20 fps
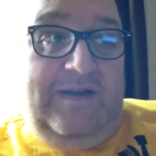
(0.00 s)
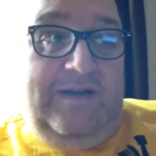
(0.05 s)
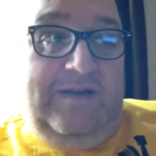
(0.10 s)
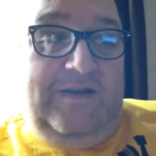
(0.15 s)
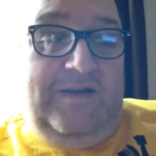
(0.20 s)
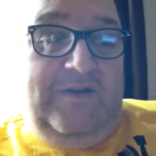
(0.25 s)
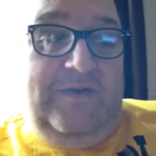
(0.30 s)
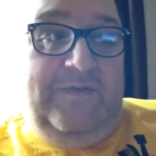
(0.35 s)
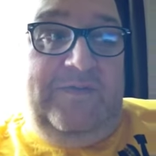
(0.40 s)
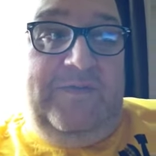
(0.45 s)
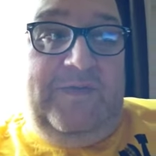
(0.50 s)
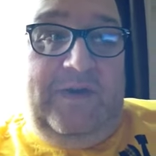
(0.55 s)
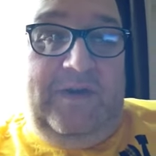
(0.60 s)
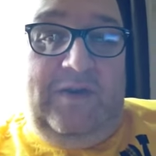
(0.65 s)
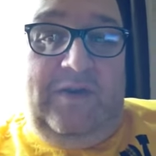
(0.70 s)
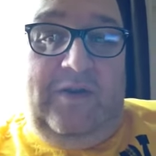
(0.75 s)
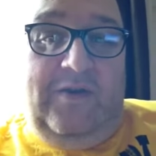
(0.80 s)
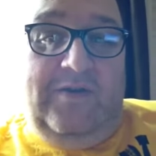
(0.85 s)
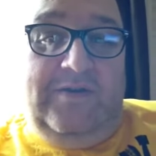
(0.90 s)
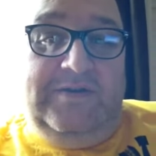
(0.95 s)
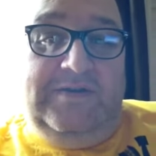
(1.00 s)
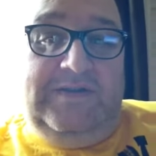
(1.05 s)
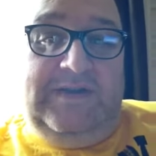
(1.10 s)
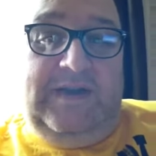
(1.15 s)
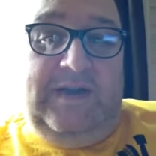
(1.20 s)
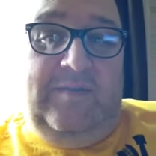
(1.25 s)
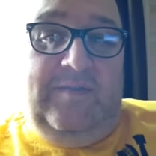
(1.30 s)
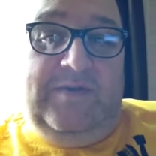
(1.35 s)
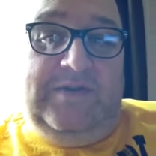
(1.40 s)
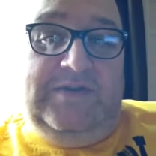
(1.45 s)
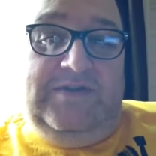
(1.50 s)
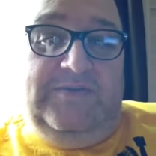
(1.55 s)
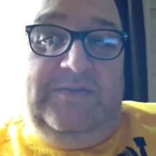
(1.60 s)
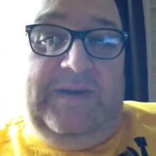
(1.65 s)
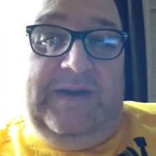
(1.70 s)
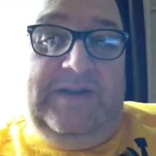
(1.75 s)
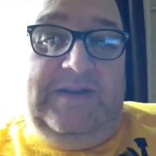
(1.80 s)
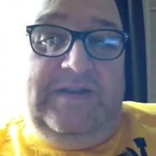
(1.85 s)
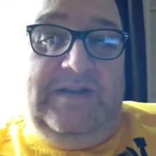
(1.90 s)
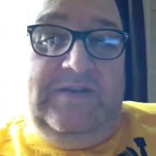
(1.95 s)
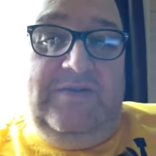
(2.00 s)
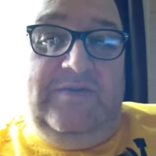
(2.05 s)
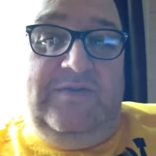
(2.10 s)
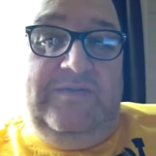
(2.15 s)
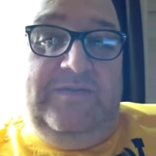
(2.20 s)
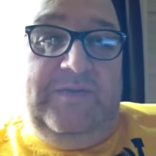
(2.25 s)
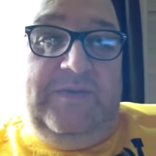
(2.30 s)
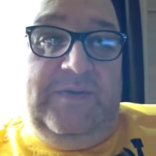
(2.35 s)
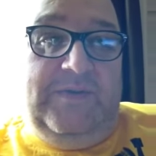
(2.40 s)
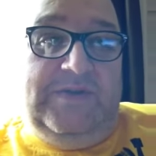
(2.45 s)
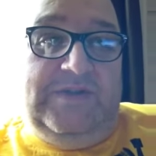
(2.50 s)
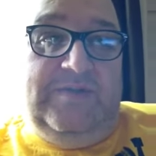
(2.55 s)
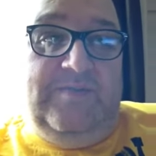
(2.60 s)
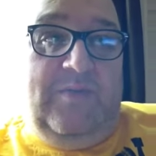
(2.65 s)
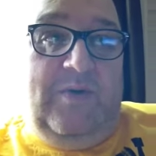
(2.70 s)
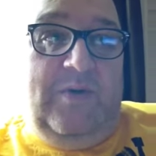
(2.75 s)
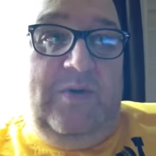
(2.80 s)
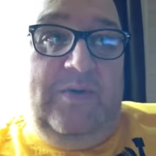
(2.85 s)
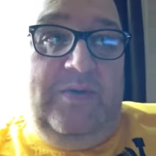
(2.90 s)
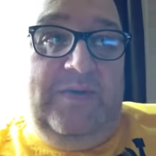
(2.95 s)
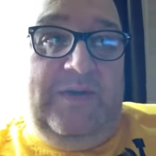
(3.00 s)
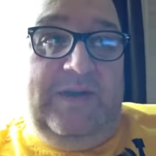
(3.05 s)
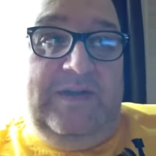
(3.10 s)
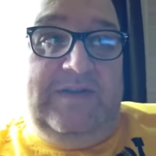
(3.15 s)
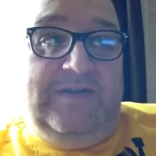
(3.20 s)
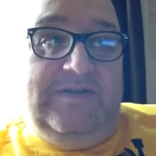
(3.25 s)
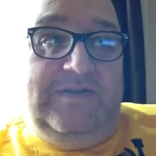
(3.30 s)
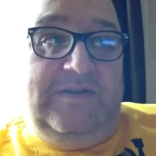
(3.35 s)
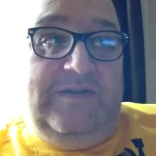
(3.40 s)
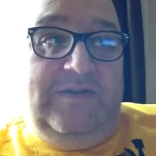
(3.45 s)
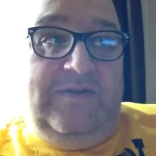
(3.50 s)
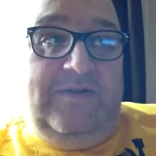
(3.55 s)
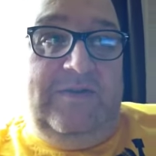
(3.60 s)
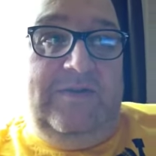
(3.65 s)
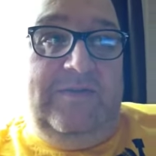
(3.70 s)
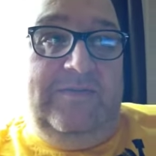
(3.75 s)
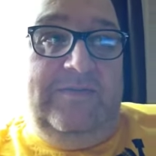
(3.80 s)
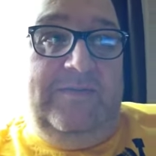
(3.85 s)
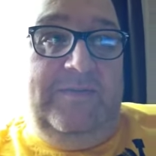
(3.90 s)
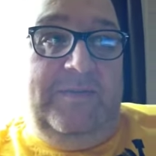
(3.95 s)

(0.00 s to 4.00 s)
you know, for a long time I sweated over the small things, you know.